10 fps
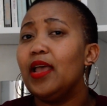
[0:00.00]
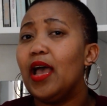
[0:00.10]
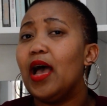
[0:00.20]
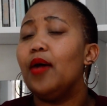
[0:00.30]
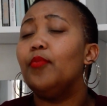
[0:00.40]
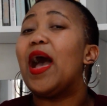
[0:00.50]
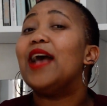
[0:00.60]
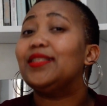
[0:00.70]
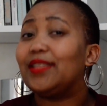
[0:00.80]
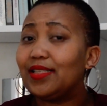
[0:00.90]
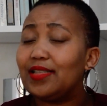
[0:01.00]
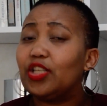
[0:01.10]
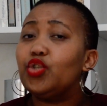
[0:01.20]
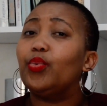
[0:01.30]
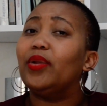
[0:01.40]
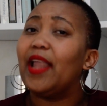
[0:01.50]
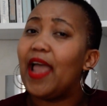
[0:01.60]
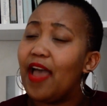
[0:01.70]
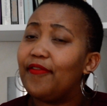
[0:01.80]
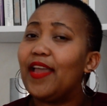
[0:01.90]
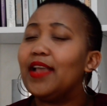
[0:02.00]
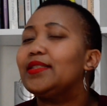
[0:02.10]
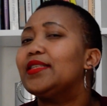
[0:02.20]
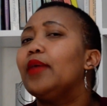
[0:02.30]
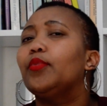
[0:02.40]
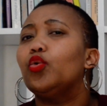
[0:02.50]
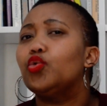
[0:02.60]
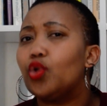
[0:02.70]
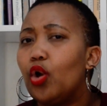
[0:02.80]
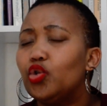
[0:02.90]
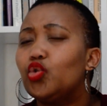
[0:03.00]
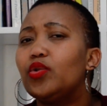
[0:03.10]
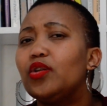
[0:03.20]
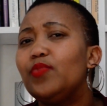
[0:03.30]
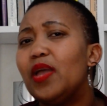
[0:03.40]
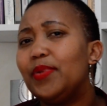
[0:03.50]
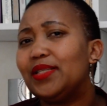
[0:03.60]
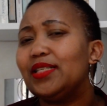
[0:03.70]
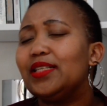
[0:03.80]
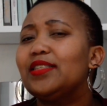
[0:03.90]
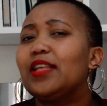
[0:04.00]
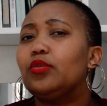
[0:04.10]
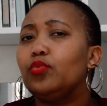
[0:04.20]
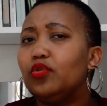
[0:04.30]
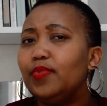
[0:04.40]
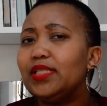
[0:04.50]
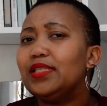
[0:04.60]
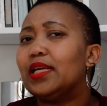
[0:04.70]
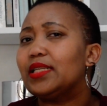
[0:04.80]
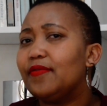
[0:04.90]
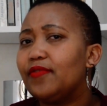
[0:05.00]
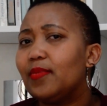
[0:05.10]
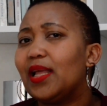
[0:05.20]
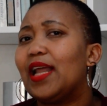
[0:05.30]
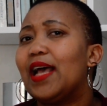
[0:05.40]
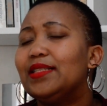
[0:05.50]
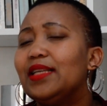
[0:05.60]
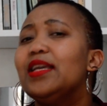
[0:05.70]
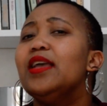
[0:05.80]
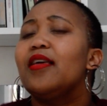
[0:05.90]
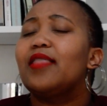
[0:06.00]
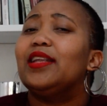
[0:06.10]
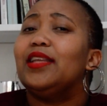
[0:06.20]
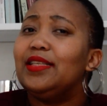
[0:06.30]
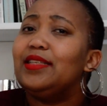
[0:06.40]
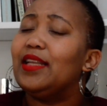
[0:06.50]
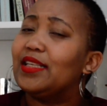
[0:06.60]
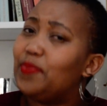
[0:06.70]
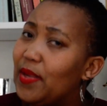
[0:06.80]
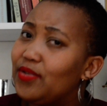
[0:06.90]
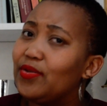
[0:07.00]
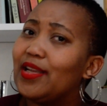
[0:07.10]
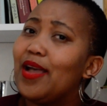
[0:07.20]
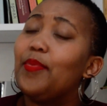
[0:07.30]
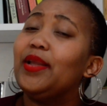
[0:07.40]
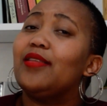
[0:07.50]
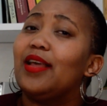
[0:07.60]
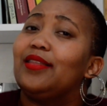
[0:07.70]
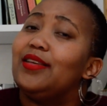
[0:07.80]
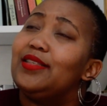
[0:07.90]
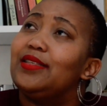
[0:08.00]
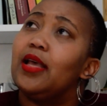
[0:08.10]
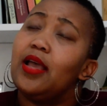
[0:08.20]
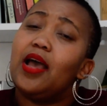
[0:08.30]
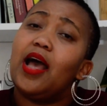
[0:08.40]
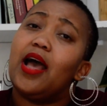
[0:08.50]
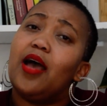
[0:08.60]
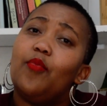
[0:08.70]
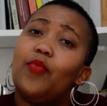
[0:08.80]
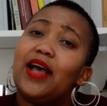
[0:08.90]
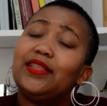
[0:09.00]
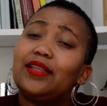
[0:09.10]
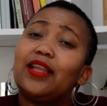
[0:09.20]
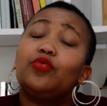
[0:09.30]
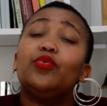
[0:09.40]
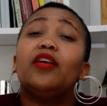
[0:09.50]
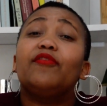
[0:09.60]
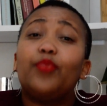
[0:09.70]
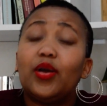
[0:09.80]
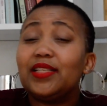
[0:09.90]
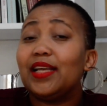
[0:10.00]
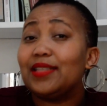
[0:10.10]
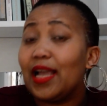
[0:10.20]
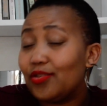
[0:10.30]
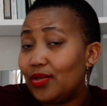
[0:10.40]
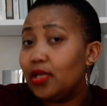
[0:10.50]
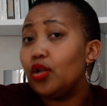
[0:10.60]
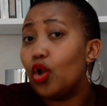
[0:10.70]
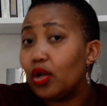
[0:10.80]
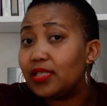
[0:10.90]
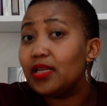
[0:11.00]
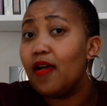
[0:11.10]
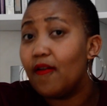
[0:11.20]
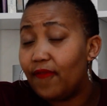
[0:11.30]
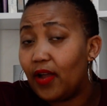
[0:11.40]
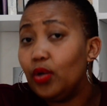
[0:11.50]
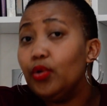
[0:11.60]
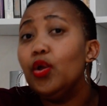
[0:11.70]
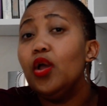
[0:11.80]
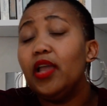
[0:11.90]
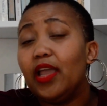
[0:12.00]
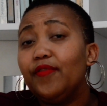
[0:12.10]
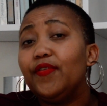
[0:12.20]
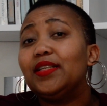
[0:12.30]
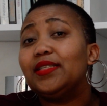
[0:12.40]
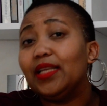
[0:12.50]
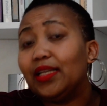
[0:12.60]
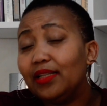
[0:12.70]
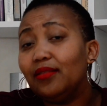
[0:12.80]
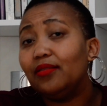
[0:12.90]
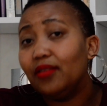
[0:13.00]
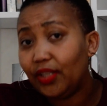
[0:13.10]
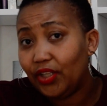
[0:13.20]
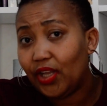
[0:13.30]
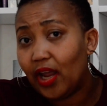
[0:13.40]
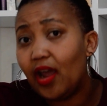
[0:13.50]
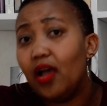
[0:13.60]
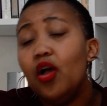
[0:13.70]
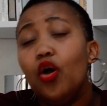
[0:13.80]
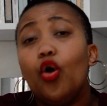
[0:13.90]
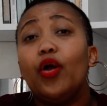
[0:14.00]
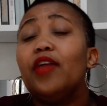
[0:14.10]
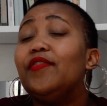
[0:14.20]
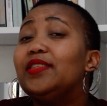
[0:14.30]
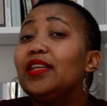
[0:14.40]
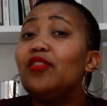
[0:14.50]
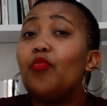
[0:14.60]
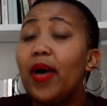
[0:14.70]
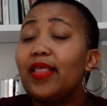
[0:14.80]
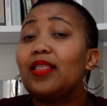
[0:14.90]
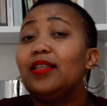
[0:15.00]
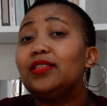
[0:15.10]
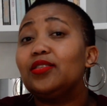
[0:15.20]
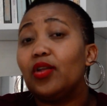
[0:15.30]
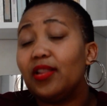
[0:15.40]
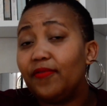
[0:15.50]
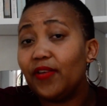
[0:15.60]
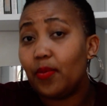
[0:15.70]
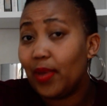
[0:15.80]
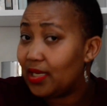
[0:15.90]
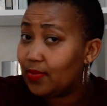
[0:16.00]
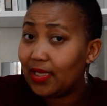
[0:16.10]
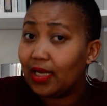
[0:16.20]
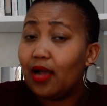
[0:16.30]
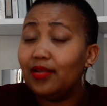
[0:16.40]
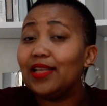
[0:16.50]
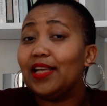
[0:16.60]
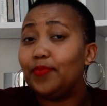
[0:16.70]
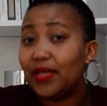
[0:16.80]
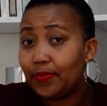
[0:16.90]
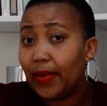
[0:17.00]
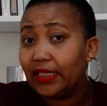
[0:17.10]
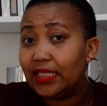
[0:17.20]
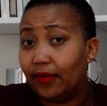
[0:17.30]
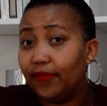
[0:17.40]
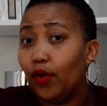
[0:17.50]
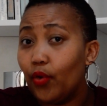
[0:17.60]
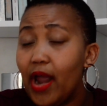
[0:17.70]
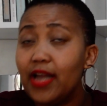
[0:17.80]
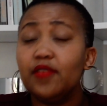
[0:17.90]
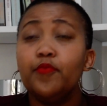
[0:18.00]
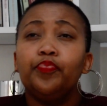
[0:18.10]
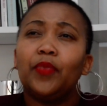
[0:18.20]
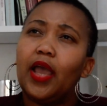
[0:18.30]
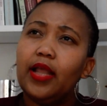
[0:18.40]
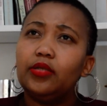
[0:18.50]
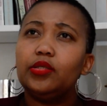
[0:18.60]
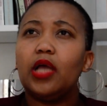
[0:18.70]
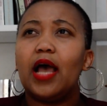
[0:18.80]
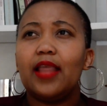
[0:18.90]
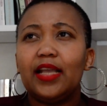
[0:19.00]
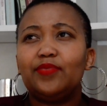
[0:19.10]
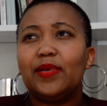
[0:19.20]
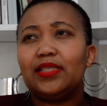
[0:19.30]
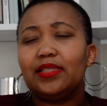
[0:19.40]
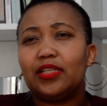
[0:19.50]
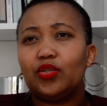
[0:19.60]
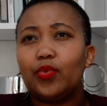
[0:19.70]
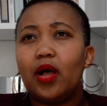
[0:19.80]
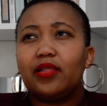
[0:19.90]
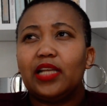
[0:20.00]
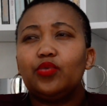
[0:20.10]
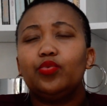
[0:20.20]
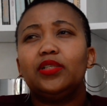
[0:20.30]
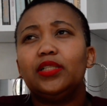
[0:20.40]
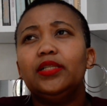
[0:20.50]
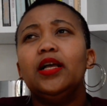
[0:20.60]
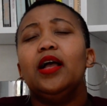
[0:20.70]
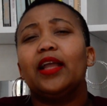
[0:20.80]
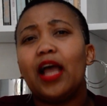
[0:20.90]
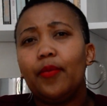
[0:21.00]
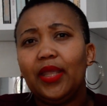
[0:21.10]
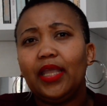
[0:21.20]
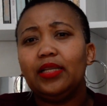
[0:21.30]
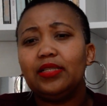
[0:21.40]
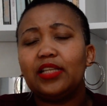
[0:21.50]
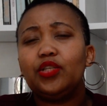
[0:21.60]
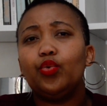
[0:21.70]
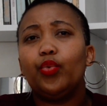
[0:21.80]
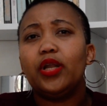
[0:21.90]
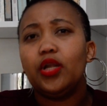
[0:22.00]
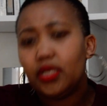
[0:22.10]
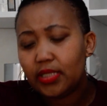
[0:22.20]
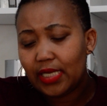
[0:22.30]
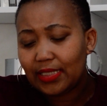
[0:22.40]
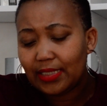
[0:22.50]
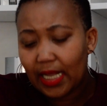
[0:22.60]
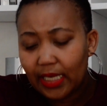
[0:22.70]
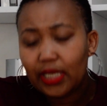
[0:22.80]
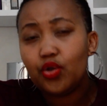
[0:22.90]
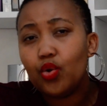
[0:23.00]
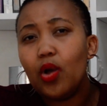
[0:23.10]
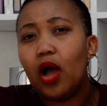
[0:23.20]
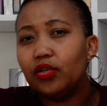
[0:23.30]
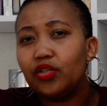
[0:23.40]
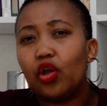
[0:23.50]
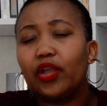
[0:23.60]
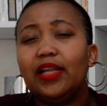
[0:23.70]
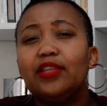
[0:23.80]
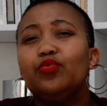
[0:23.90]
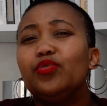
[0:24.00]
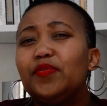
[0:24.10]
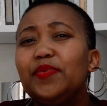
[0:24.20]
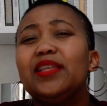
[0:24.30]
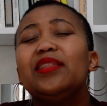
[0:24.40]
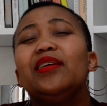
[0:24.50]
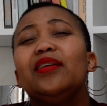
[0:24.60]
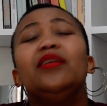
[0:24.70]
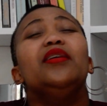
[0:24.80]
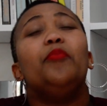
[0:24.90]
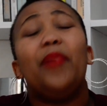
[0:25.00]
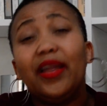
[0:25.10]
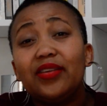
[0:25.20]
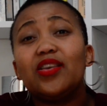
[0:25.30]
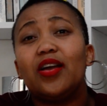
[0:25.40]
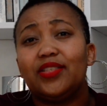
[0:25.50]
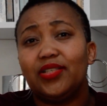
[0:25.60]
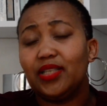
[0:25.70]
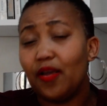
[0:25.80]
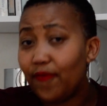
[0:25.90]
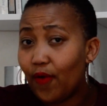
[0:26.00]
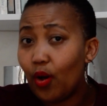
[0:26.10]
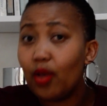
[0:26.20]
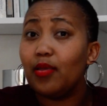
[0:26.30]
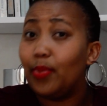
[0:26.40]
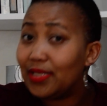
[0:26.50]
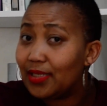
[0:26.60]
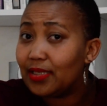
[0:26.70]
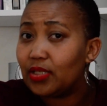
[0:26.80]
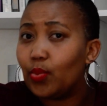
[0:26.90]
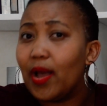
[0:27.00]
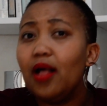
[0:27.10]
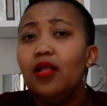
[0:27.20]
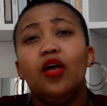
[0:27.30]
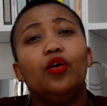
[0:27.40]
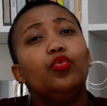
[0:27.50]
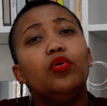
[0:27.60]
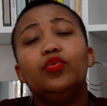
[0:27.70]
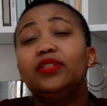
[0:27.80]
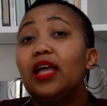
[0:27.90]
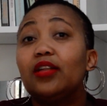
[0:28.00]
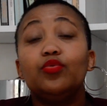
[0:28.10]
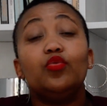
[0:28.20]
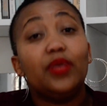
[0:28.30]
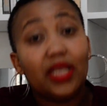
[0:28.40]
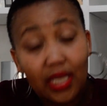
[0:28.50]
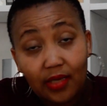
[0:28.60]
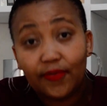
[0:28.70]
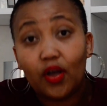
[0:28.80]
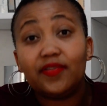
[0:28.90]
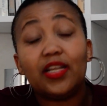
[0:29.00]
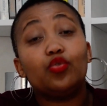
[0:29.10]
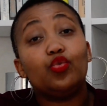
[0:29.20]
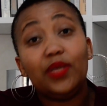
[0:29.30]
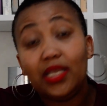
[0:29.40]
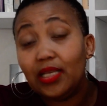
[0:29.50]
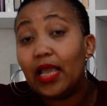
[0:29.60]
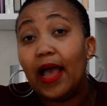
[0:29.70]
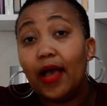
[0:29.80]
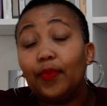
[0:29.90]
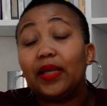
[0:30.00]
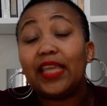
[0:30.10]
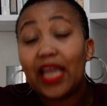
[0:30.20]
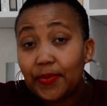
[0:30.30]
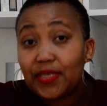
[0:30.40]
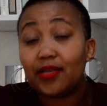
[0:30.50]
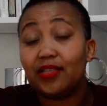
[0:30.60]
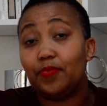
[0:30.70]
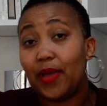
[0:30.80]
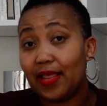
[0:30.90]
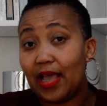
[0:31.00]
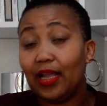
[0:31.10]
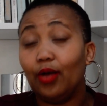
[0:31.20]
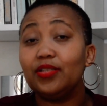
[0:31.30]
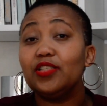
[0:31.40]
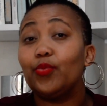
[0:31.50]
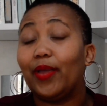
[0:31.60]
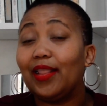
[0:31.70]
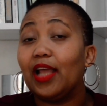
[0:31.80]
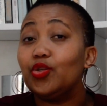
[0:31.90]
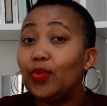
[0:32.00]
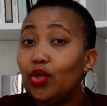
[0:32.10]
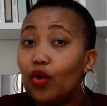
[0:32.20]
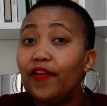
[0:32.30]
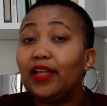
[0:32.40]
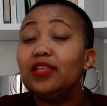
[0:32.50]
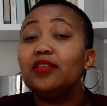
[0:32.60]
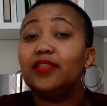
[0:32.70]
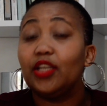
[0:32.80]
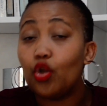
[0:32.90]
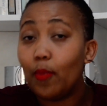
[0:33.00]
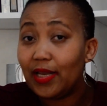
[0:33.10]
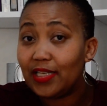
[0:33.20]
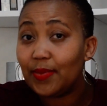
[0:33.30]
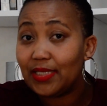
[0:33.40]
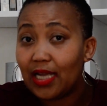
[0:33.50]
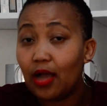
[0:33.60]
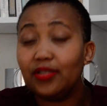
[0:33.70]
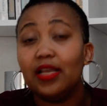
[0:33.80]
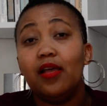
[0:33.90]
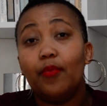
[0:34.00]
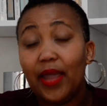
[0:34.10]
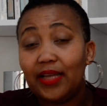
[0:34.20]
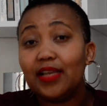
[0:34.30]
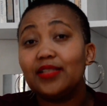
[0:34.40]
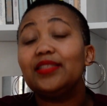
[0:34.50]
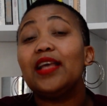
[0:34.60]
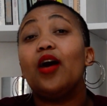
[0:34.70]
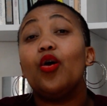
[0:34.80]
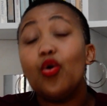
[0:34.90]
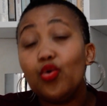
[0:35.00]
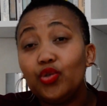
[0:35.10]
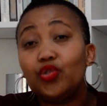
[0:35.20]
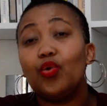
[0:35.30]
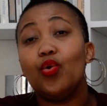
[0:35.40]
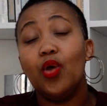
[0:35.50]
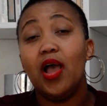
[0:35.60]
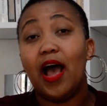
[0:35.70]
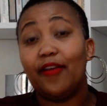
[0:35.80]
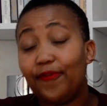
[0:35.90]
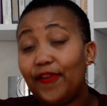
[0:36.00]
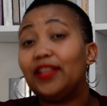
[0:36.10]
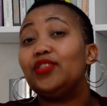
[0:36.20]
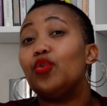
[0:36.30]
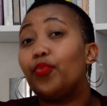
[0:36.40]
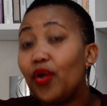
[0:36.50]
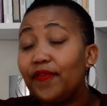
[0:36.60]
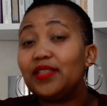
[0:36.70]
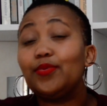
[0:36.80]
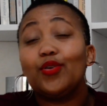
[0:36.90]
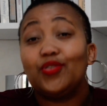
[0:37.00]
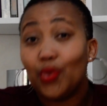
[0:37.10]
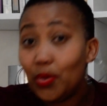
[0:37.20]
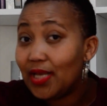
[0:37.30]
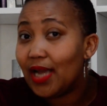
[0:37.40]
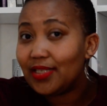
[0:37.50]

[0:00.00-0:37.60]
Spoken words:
asset that you will have as time goes on. So there will be a percentage that will be deducting from that asset that is an expense to the company, that this asset that we have bought has actually lost value every single year or every single month. This is on the for the management account perspective. All right, and other expenses as well that will come in that you wouldn't necessarily know how to calculate would be the bank charges for the business as well. That will be involved and will be captured by the accountant when they're doing your financials and your management accounts. Bank charges are also affect your profits because those are